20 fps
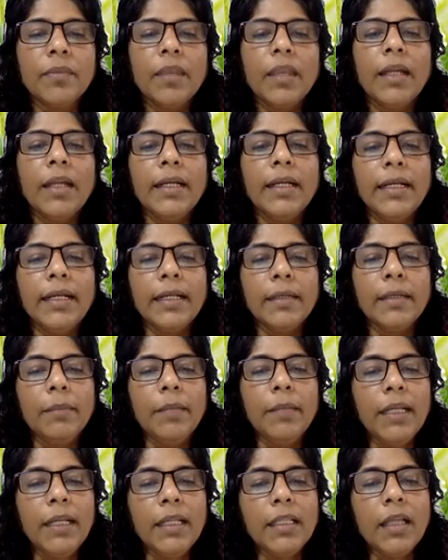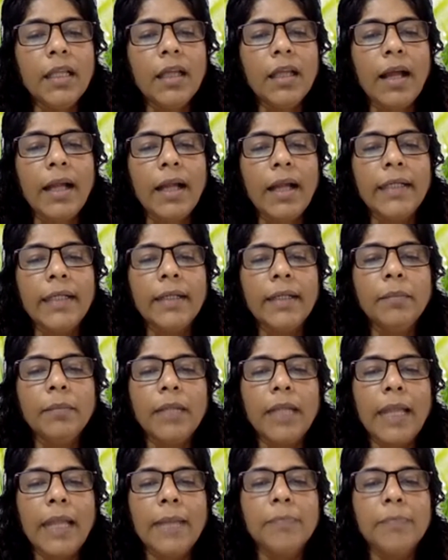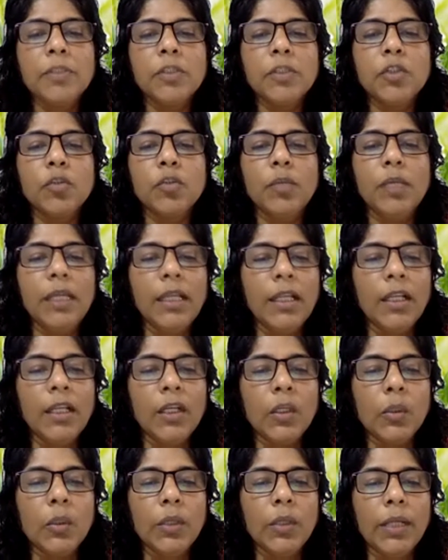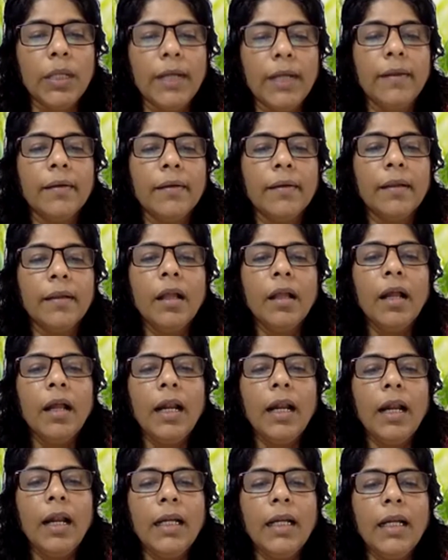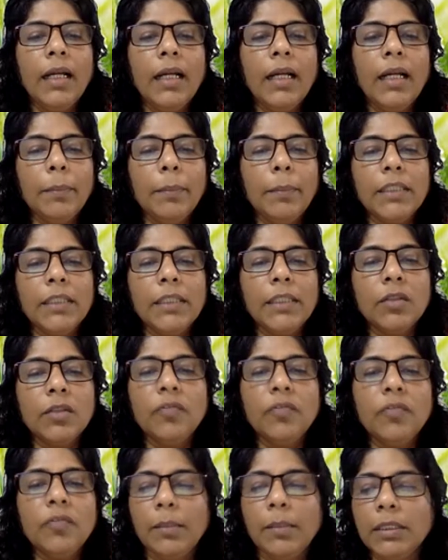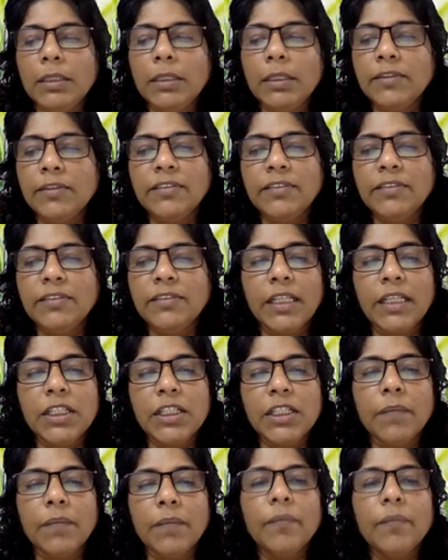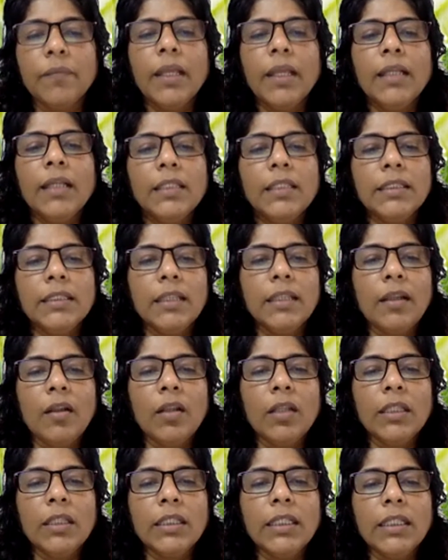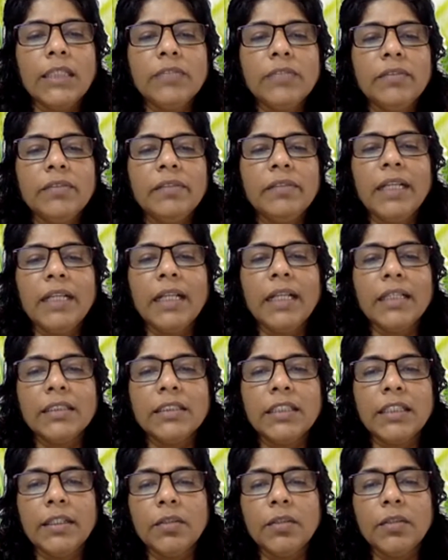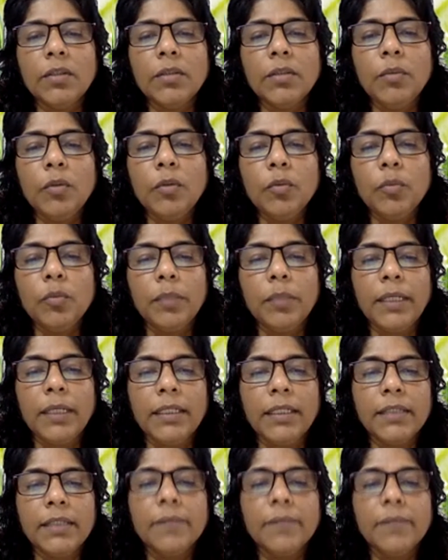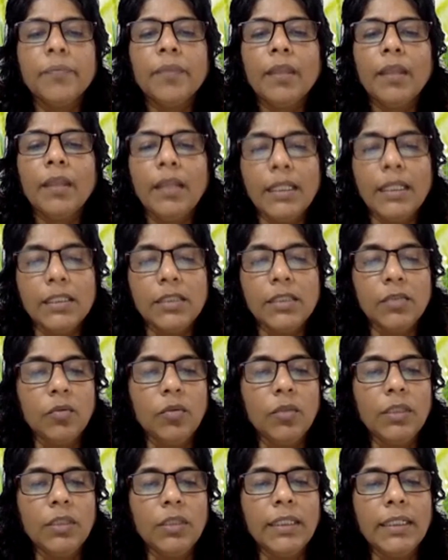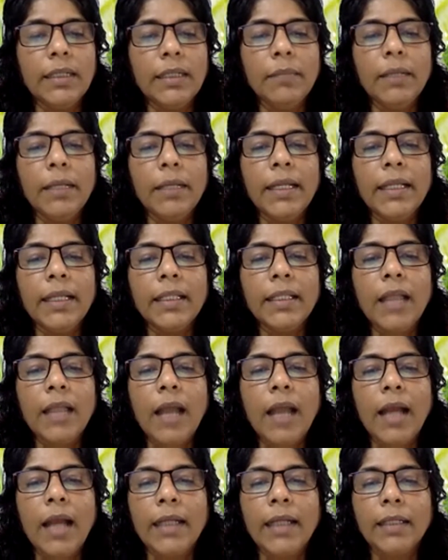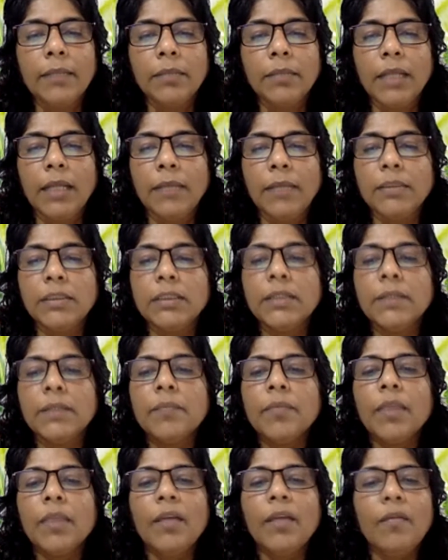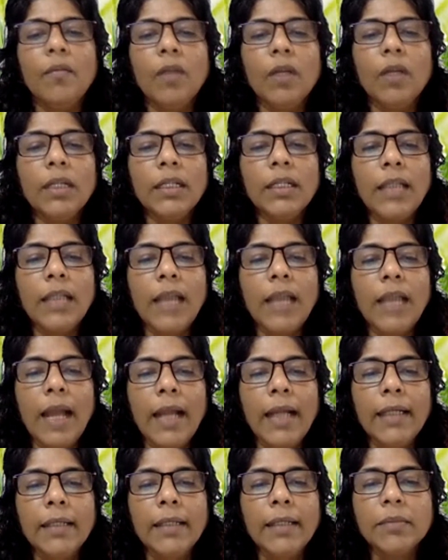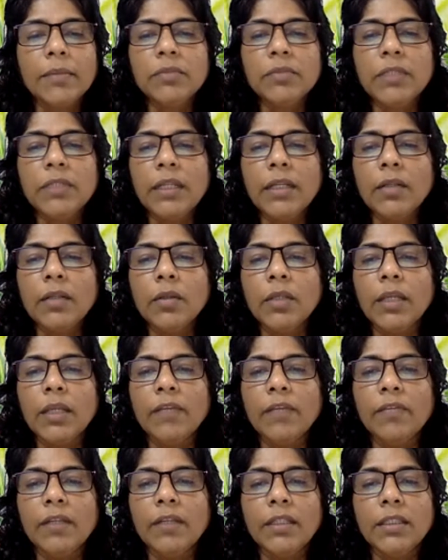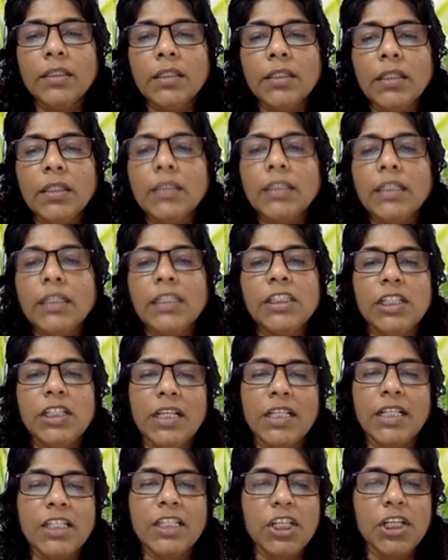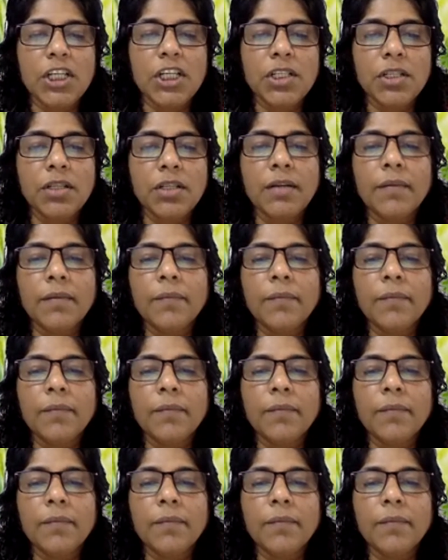determining the item types to be included, and the preparation of table specification. These are all the things we will consider into the blueprint. Next, determining the item types. What are the items we are looking for in the test construction?